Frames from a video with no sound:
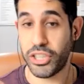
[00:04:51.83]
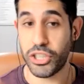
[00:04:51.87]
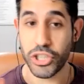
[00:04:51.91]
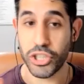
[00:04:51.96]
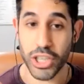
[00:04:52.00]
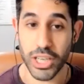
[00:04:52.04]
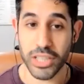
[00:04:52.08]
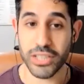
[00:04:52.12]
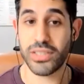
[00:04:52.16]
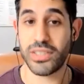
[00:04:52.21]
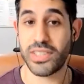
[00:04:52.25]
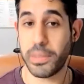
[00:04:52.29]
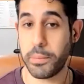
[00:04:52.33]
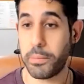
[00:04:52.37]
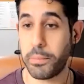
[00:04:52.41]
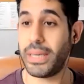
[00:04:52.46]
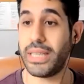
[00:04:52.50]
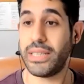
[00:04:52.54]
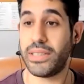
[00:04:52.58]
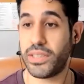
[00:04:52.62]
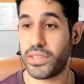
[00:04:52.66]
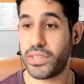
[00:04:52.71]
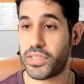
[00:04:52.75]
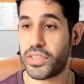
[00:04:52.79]
just
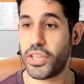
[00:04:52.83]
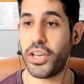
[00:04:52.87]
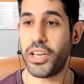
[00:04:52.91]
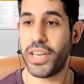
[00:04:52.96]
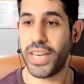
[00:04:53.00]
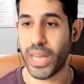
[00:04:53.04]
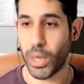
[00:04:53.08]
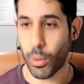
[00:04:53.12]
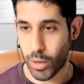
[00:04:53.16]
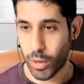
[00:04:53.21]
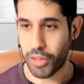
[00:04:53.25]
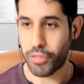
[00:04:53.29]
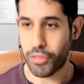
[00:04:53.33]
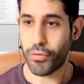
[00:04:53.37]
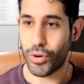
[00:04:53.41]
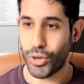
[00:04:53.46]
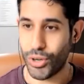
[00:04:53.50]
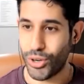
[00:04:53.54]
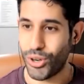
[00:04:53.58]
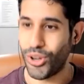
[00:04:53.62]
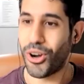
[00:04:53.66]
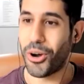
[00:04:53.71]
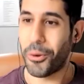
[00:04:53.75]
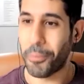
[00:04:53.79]
simply discerning whether or
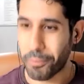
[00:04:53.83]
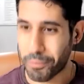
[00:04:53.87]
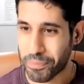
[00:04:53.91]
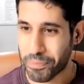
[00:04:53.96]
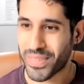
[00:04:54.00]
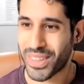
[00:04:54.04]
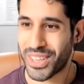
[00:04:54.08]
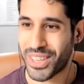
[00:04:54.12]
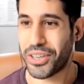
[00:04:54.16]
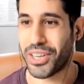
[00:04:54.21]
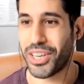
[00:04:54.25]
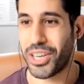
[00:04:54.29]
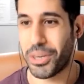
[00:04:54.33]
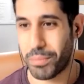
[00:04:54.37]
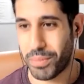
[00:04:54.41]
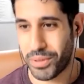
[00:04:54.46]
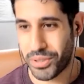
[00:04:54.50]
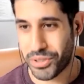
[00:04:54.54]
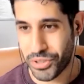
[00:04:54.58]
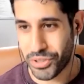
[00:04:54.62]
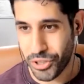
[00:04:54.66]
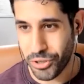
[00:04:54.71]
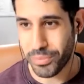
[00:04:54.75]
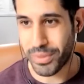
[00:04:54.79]
not you're going to
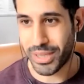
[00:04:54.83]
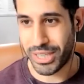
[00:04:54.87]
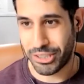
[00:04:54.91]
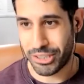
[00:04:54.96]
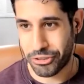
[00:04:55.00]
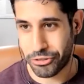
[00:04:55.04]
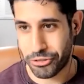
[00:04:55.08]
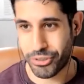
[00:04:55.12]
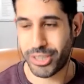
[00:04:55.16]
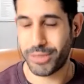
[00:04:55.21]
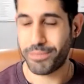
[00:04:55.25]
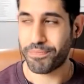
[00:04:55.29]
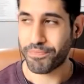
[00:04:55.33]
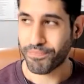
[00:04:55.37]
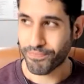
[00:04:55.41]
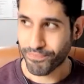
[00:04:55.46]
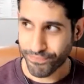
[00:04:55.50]
pursue ministry.